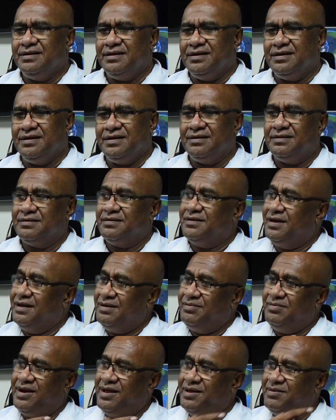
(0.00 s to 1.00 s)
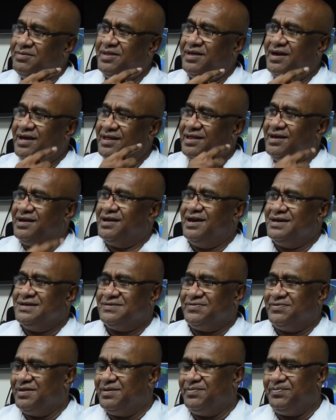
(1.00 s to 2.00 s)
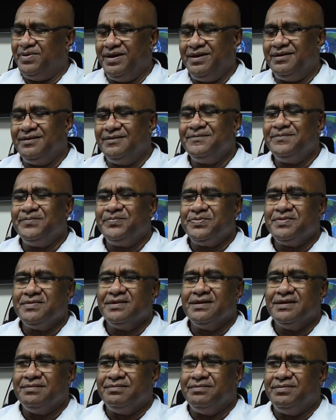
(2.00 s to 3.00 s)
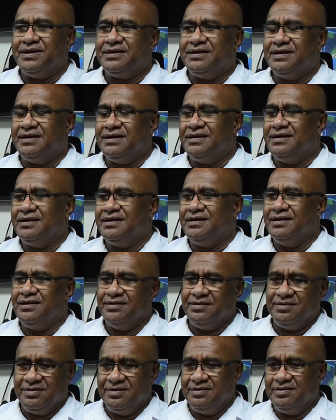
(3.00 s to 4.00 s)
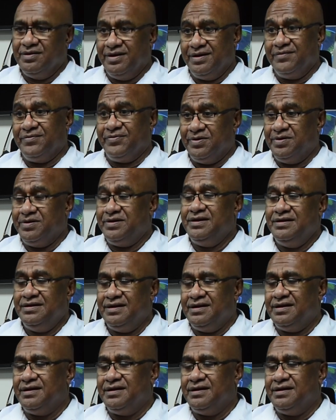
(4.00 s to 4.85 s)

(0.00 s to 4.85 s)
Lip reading: Can blame the other guys for the pain, but going forward,